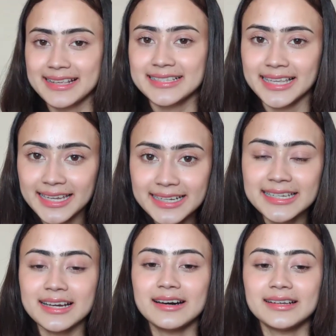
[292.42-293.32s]
is
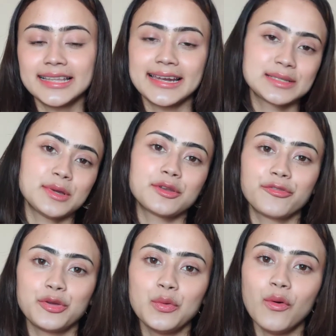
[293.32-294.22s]
it. That is my
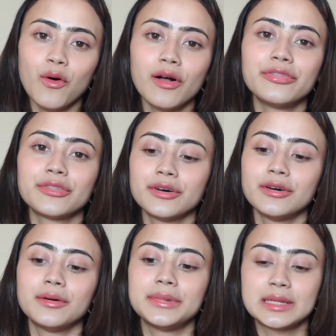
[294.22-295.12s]
review on
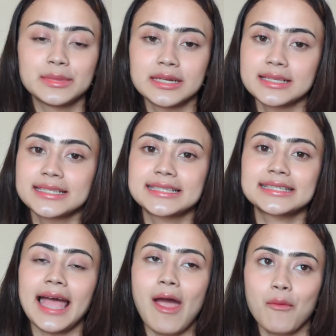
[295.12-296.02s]
the
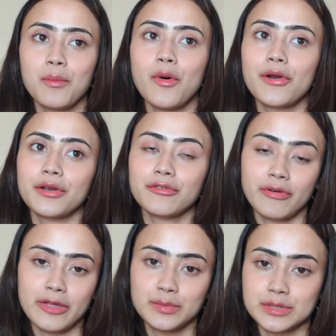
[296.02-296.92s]
Minimalist Aquaporin
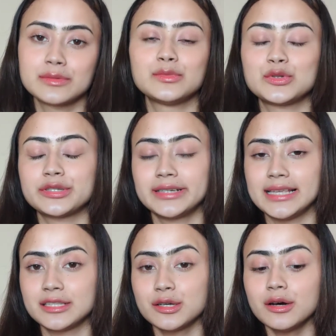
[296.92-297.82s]
5% booster
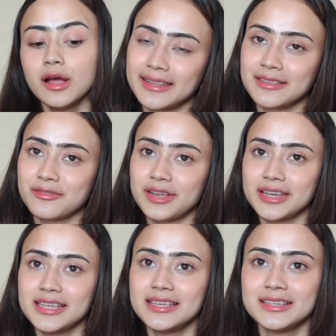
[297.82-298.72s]
cleanser and the
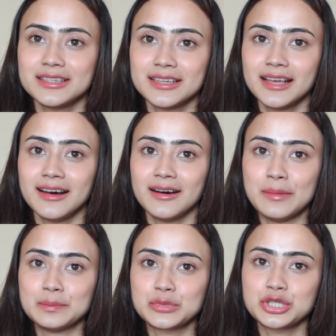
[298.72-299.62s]
very
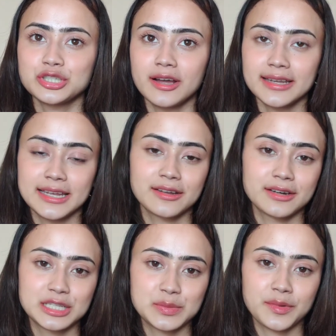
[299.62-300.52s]
short and
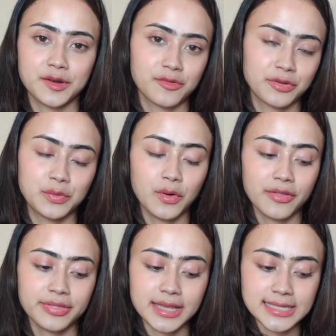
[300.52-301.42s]
crisp review
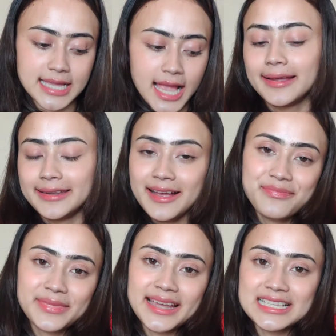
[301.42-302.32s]
on this. And yeah,
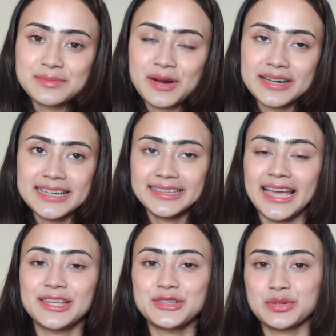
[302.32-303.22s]
that is about it.
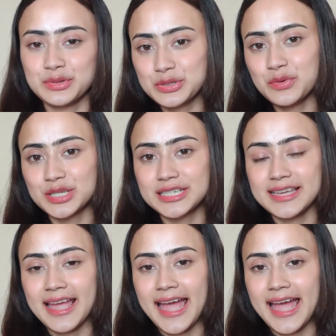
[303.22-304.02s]
Thank you so much for watching,